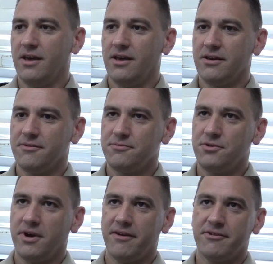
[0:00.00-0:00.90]
You
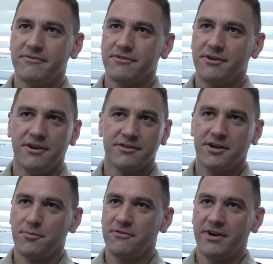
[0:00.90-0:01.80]
have it for
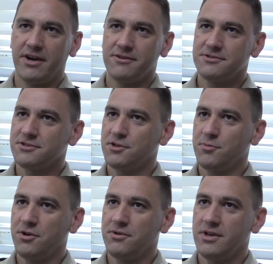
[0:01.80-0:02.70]
healthcare providers and
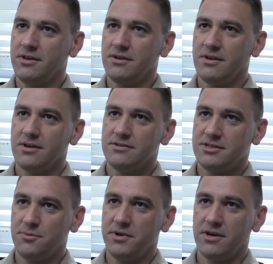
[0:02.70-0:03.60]
community
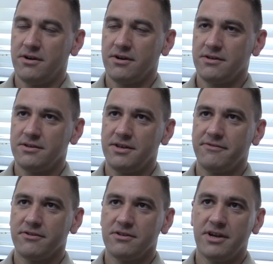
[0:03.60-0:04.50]
CPR, the
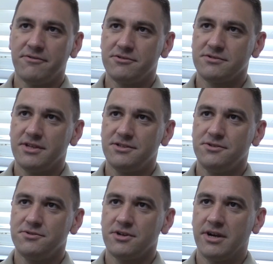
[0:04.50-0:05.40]
different levels that
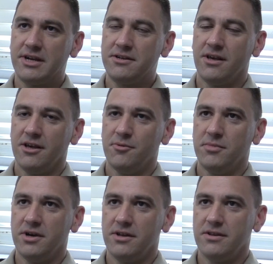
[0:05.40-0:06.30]
you train.
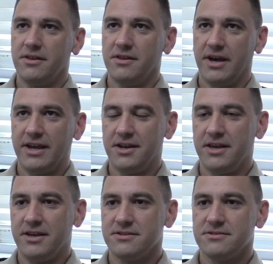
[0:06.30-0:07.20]
But the AED
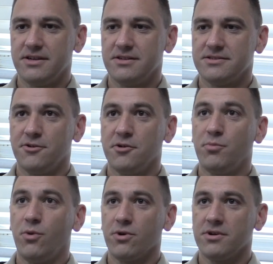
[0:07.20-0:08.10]
is so
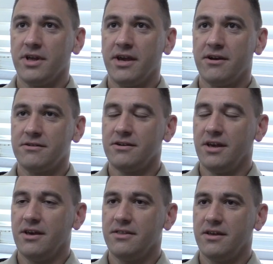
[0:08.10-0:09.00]
important now
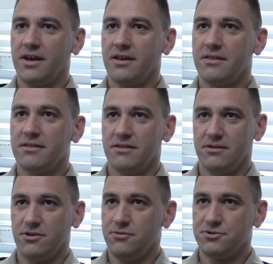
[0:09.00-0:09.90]
that
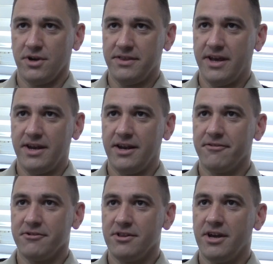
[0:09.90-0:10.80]
you train that at
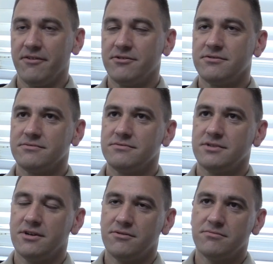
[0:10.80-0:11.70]
every level.
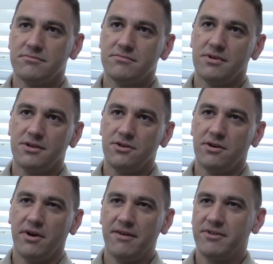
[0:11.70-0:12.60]
So you
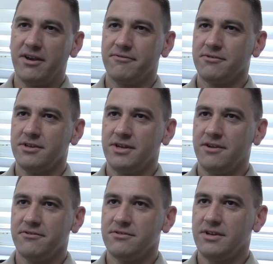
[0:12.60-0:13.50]
don't have to have really
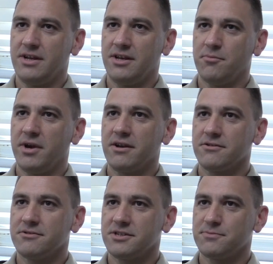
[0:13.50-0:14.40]
even any
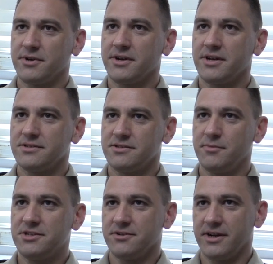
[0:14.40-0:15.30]
medical experience to
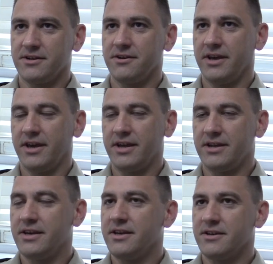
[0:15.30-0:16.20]
be trained on an
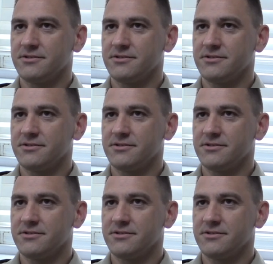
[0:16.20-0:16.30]
AED,